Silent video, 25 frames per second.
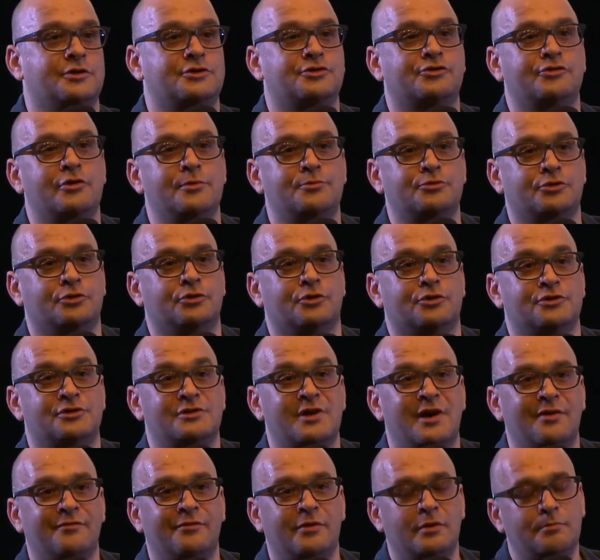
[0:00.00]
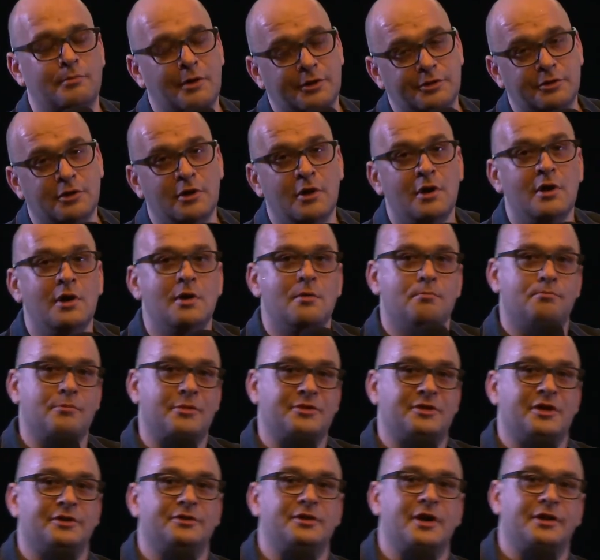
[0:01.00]
description or something, but
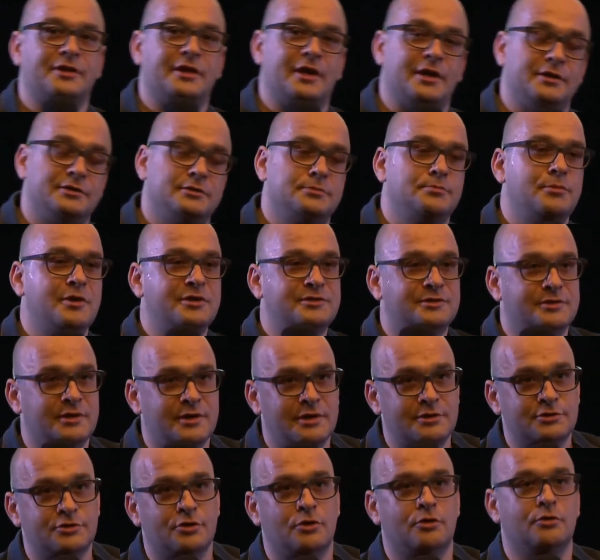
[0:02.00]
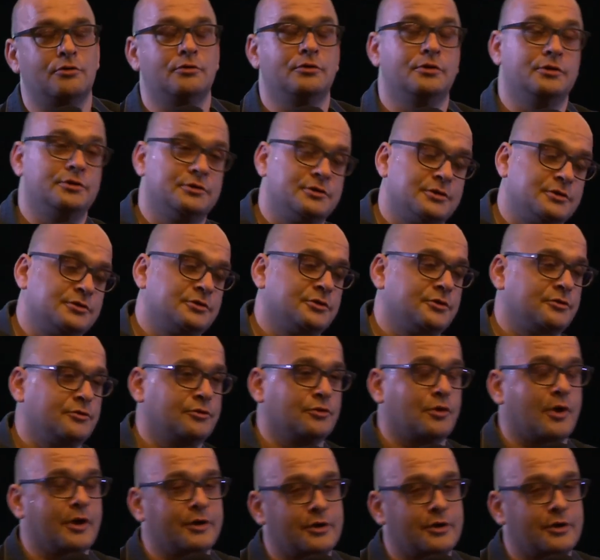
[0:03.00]
metadata is missing, so you